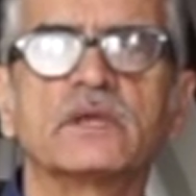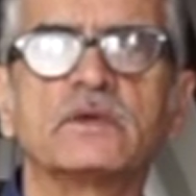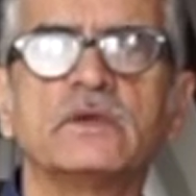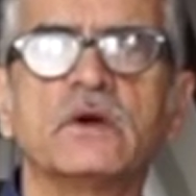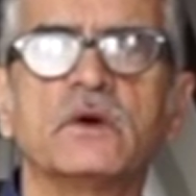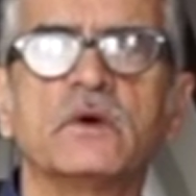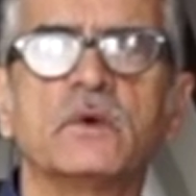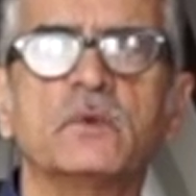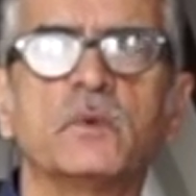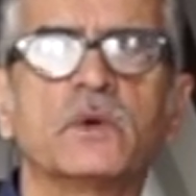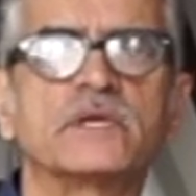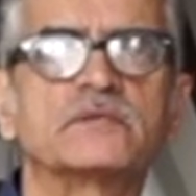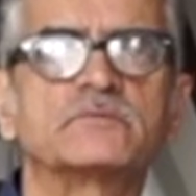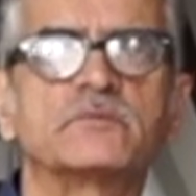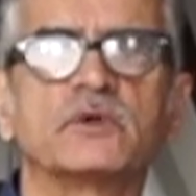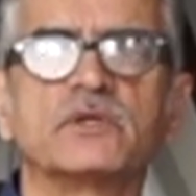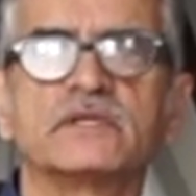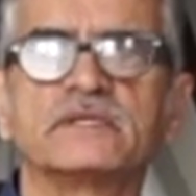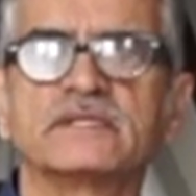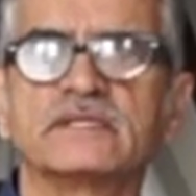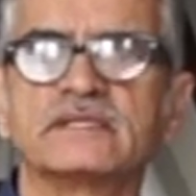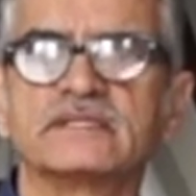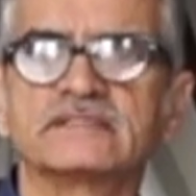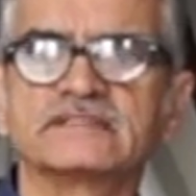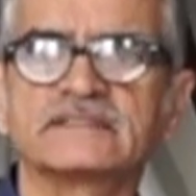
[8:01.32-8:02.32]
know what
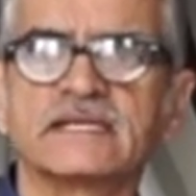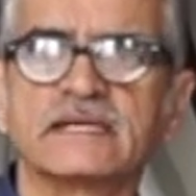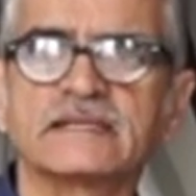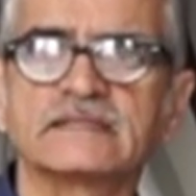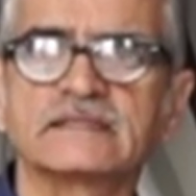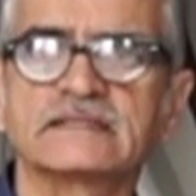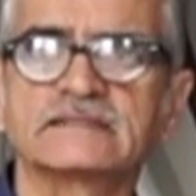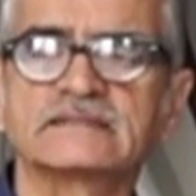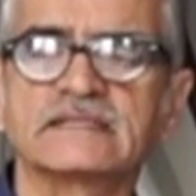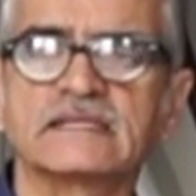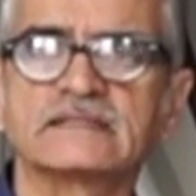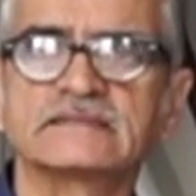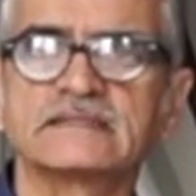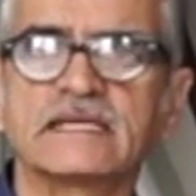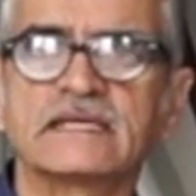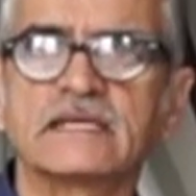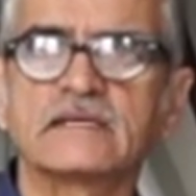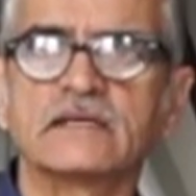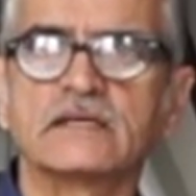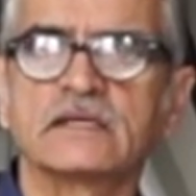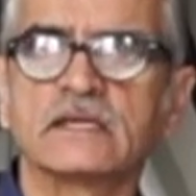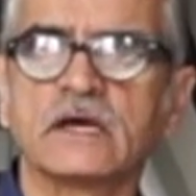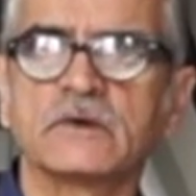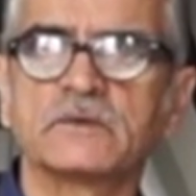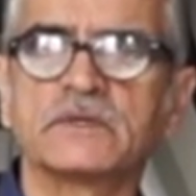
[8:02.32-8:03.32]
political scientists are
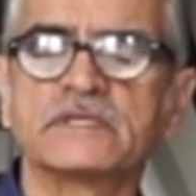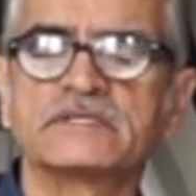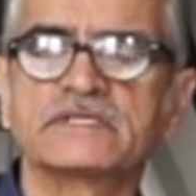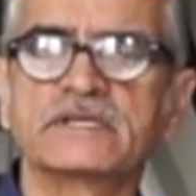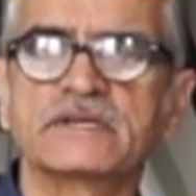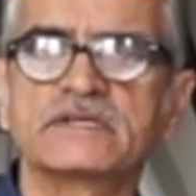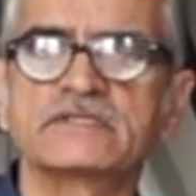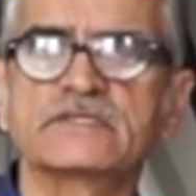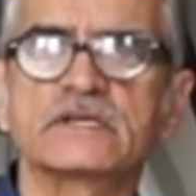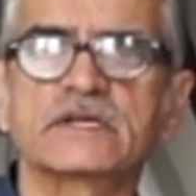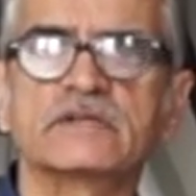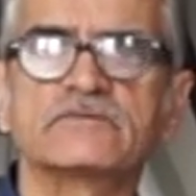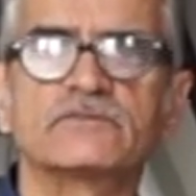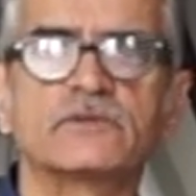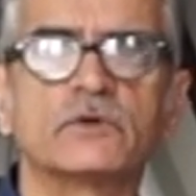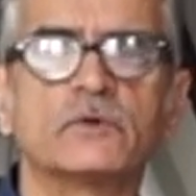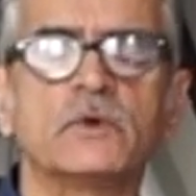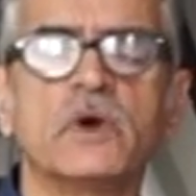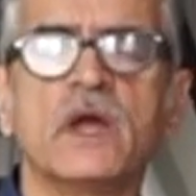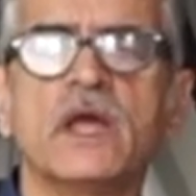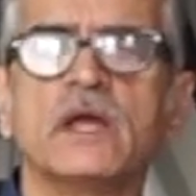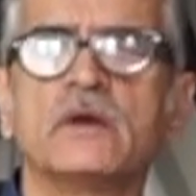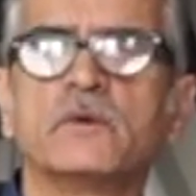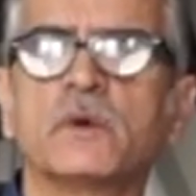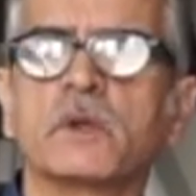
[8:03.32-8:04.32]
saying in our literature
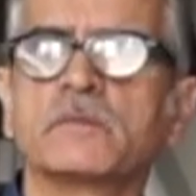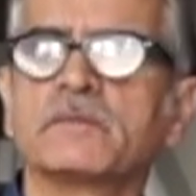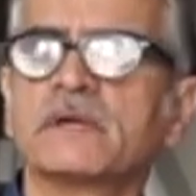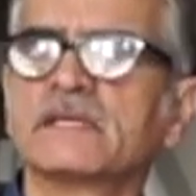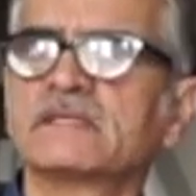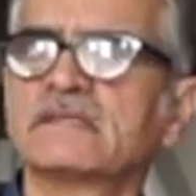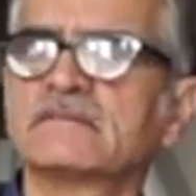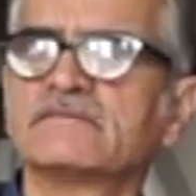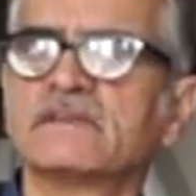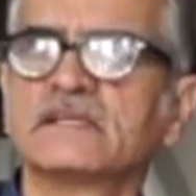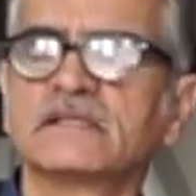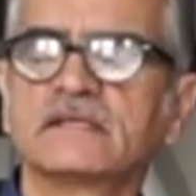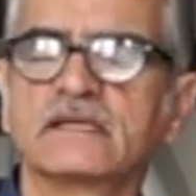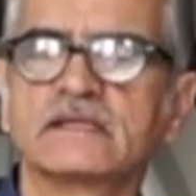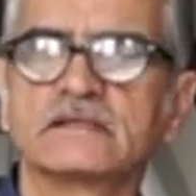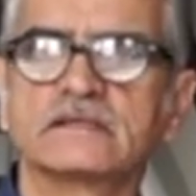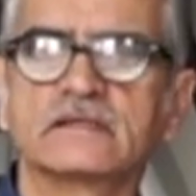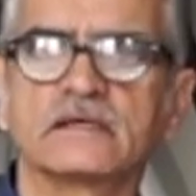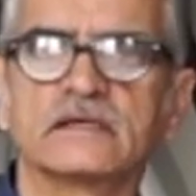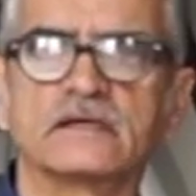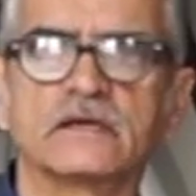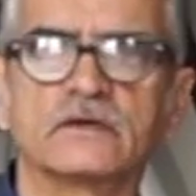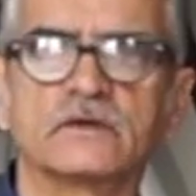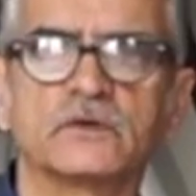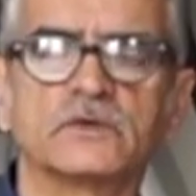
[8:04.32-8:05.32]
review. We might even get
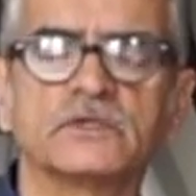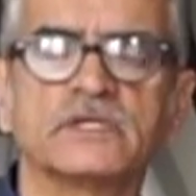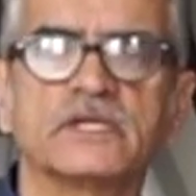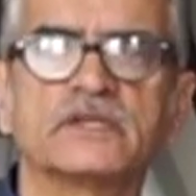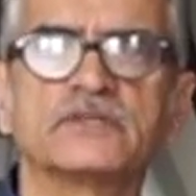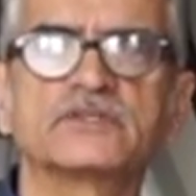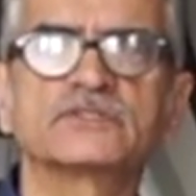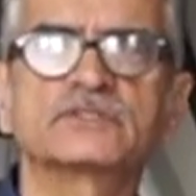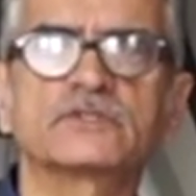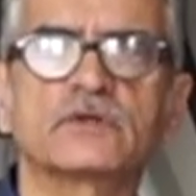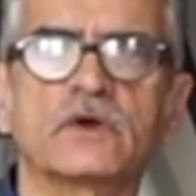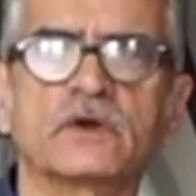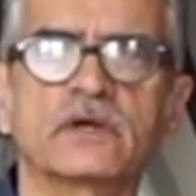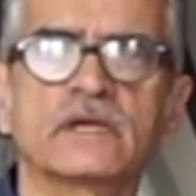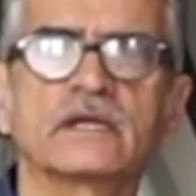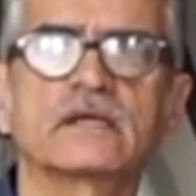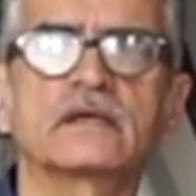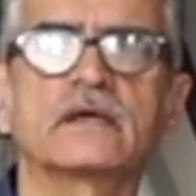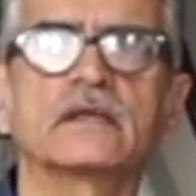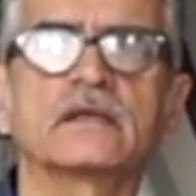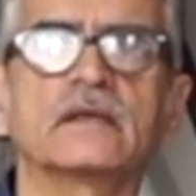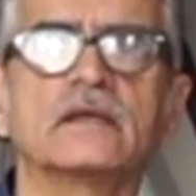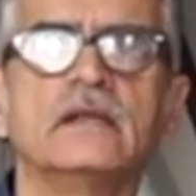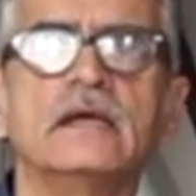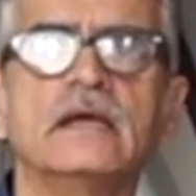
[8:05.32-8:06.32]
good
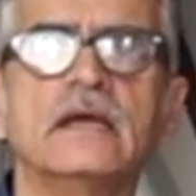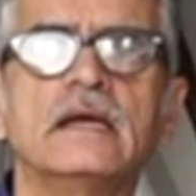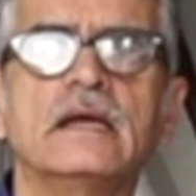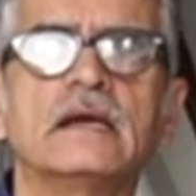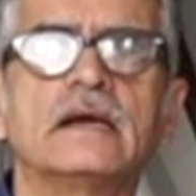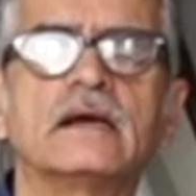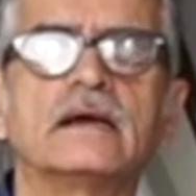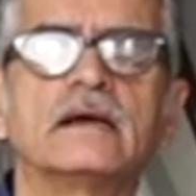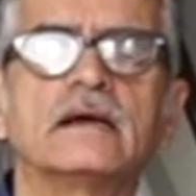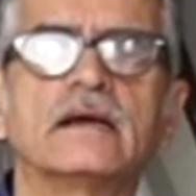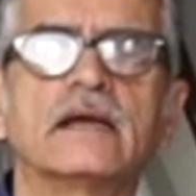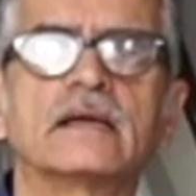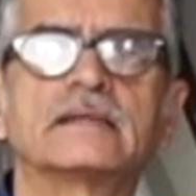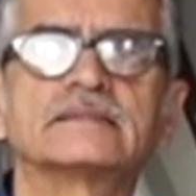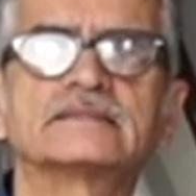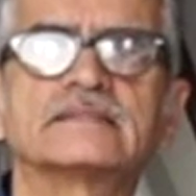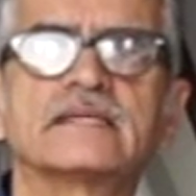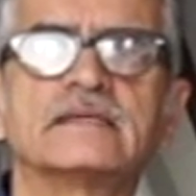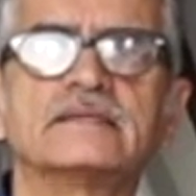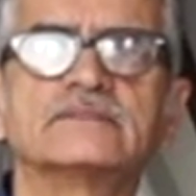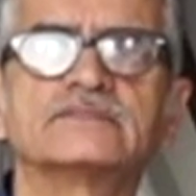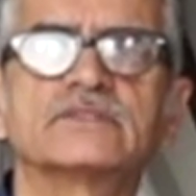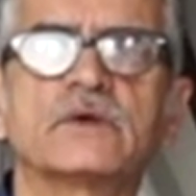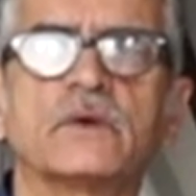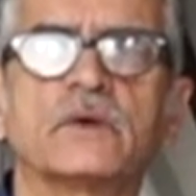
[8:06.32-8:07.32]
historical
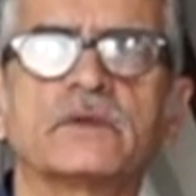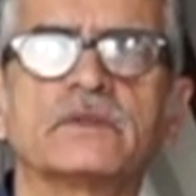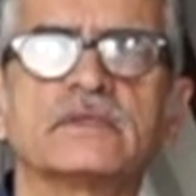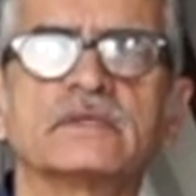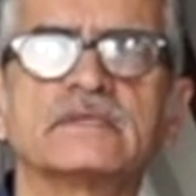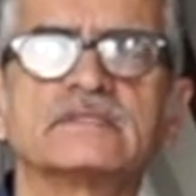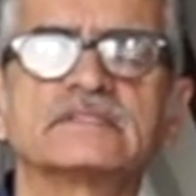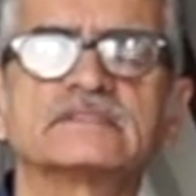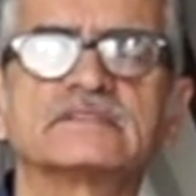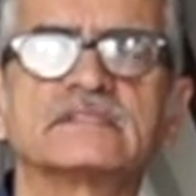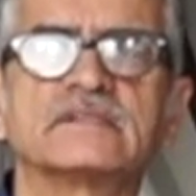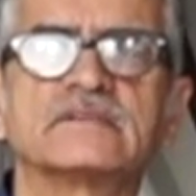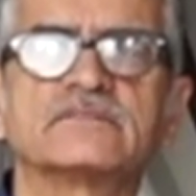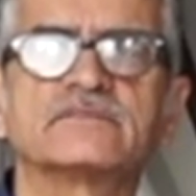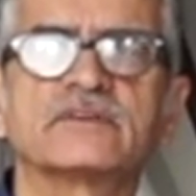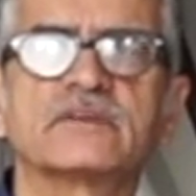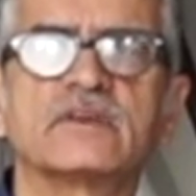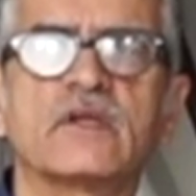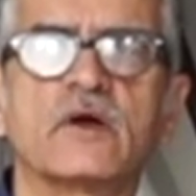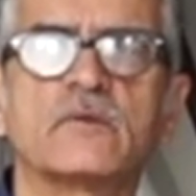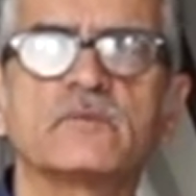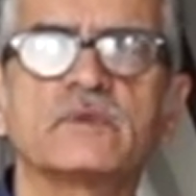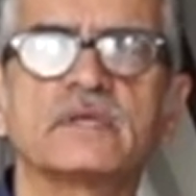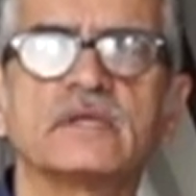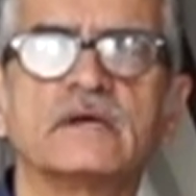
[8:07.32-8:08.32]
essays on this
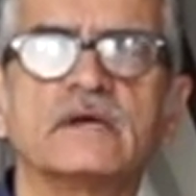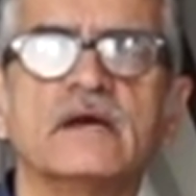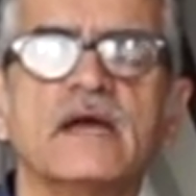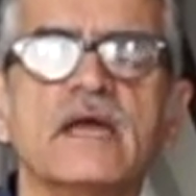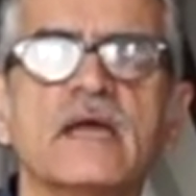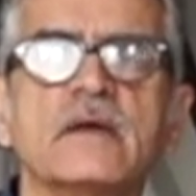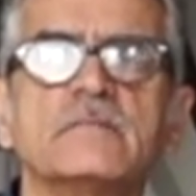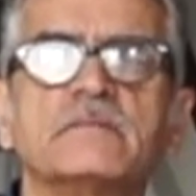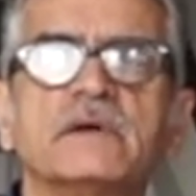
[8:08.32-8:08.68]
phenomena.